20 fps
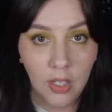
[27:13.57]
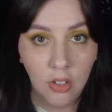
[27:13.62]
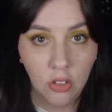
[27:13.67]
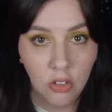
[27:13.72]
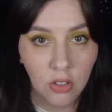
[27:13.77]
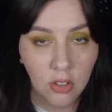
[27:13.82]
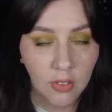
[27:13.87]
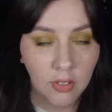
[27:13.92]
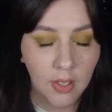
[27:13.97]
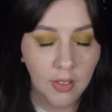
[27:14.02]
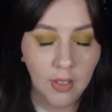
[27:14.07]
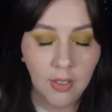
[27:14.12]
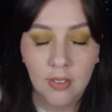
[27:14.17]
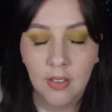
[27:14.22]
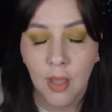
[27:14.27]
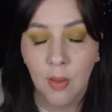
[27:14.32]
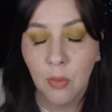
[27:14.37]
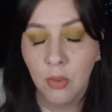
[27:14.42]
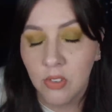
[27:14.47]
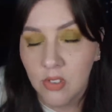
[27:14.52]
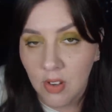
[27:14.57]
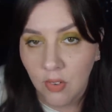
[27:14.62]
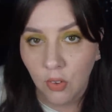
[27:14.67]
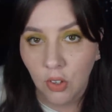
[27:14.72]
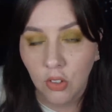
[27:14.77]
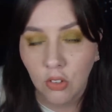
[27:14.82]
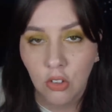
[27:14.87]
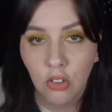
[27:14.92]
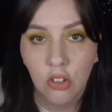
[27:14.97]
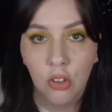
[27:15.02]
And she said this time was
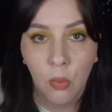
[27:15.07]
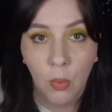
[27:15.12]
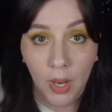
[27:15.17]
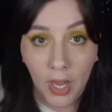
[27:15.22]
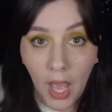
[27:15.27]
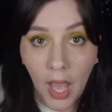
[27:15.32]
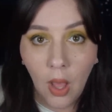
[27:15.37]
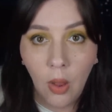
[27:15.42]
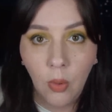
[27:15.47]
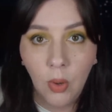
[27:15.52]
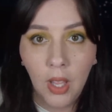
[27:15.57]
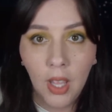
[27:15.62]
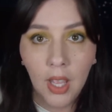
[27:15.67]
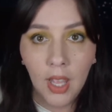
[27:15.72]
different. So she went out,